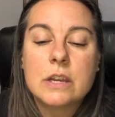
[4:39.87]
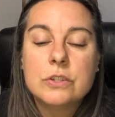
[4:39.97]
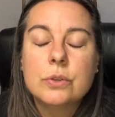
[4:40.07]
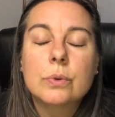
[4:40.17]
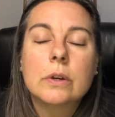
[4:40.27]

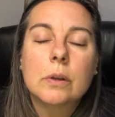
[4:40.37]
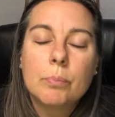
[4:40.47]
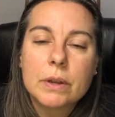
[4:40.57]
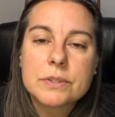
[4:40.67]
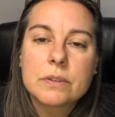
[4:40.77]
to
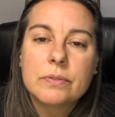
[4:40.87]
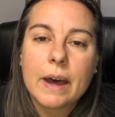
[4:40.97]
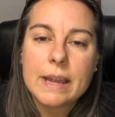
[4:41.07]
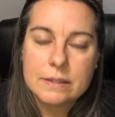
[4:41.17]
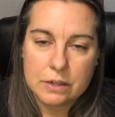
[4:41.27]

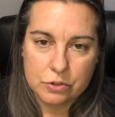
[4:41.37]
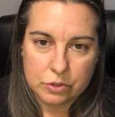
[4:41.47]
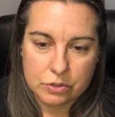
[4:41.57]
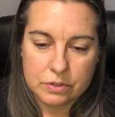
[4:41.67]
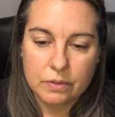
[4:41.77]
emulsify
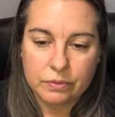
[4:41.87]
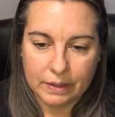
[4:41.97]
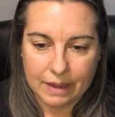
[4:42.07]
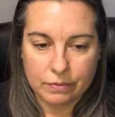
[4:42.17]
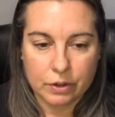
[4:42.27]
citrus
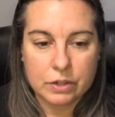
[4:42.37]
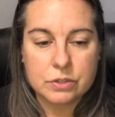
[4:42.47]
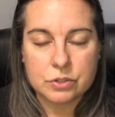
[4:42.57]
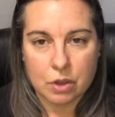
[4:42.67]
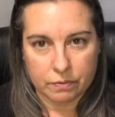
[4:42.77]
flavored
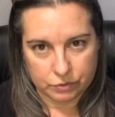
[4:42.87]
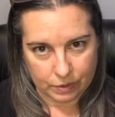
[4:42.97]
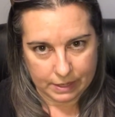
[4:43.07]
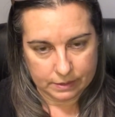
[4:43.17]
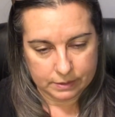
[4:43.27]
soft
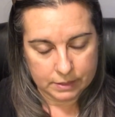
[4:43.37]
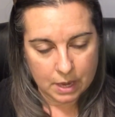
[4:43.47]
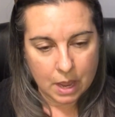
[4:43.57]
drinks,